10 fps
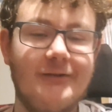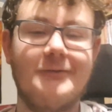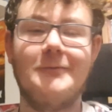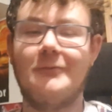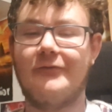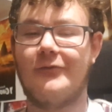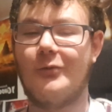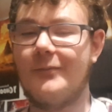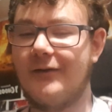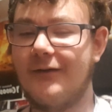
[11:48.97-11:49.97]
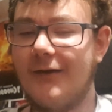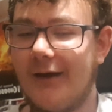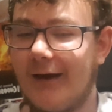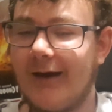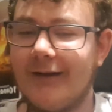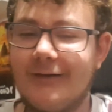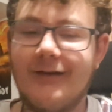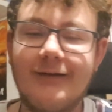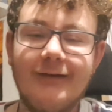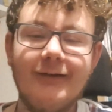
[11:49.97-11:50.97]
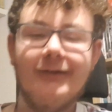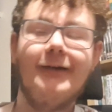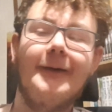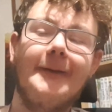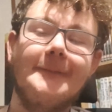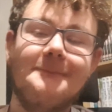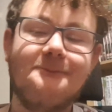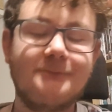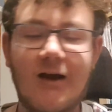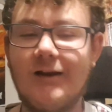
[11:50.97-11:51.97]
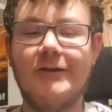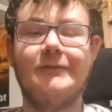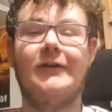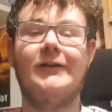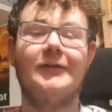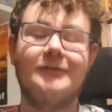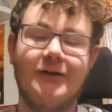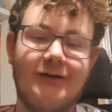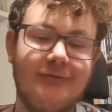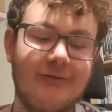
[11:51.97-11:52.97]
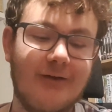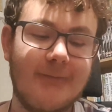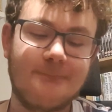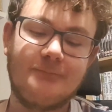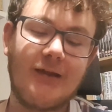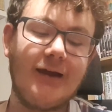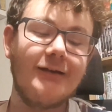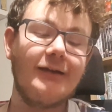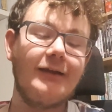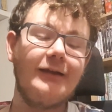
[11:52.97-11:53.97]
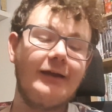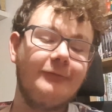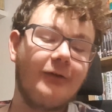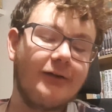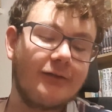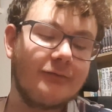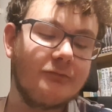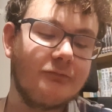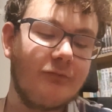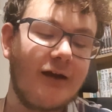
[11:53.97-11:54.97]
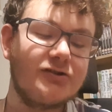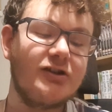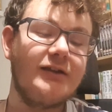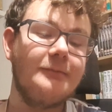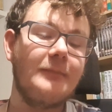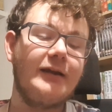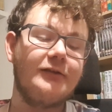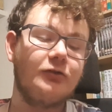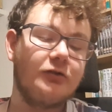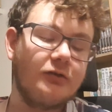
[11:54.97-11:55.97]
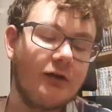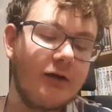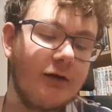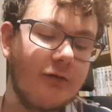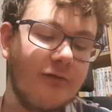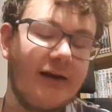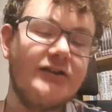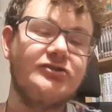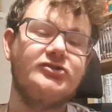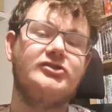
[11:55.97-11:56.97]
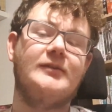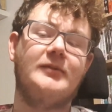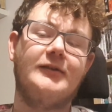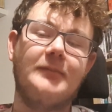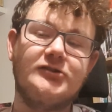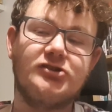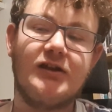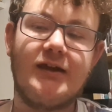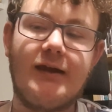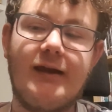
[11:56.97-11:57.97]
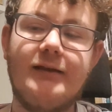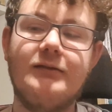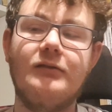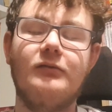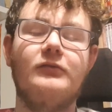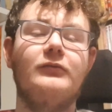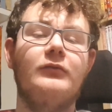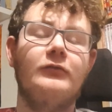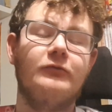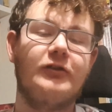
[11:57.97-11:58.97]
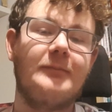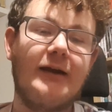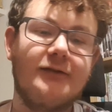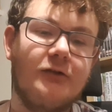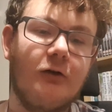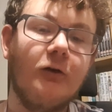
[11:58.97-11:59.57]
he's doing with the woman, and I love Nagi for that. And he finds out it actually makes a good relationship, especially in respect to